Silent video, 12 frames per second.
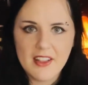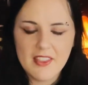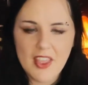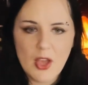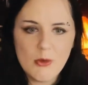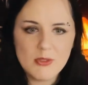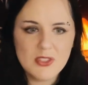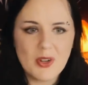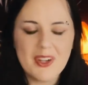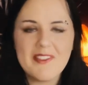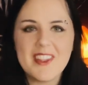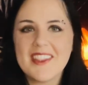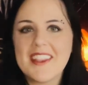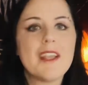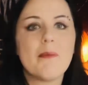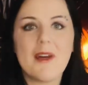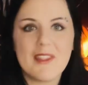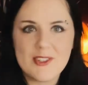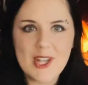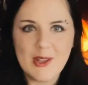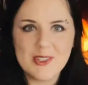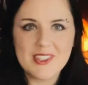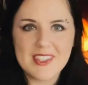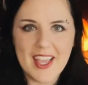They almost don't even think about the
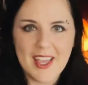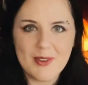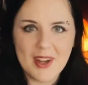challenges ahead,